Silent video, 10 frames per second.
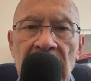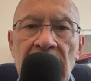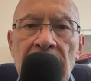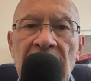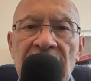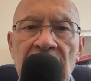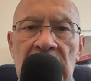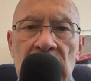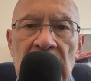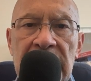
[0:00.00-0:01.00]
My first
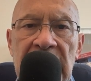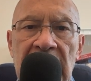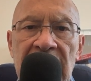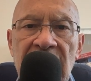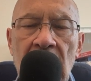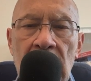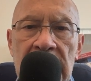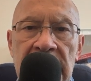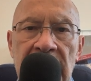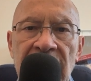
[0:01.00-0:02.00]
website followed the
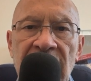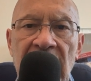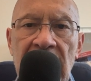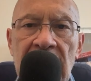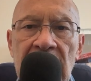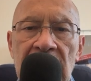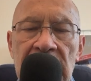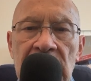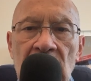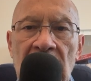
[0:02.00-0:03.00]
same fate,
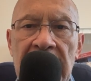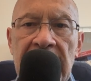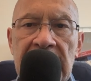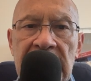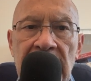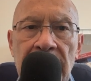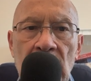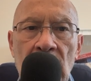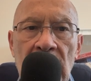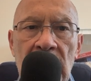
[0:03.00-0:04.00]
so I did a simpler
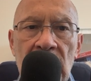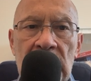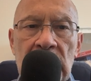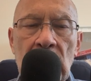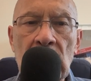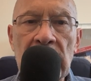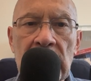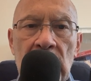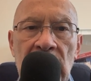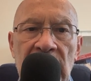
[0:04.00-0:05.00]
one which grew
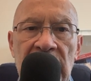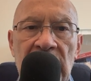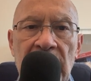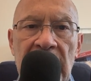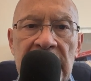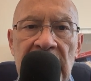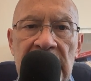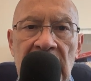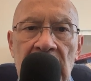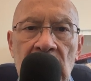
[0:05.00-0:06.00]
into a 50-page
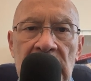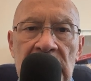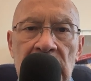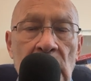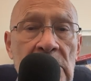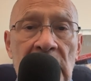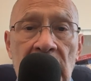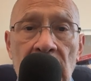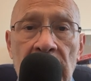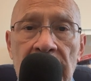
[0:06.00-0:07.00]
essay which is mostly
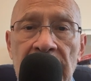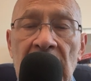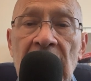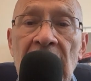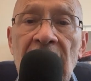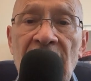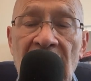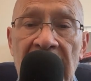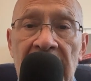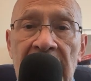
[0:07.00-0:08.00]
ignored.
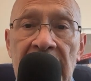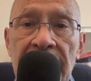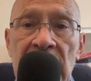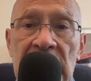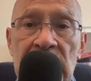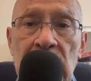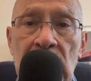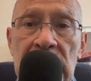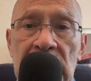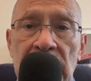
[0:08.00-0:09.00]
Finally, this
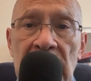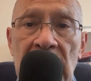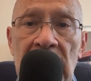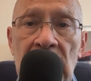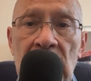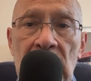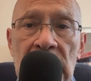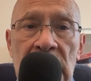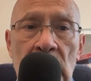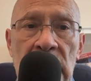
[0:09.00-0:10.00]
pushed me to use
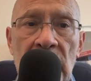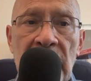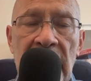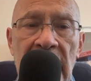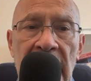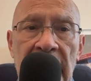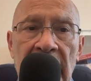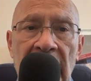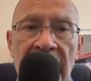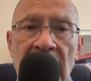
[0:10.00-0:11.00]
social media and
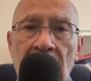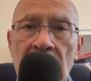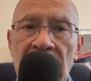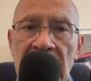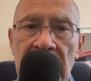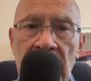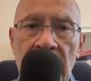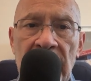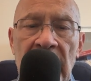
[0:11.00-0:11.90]
have our video.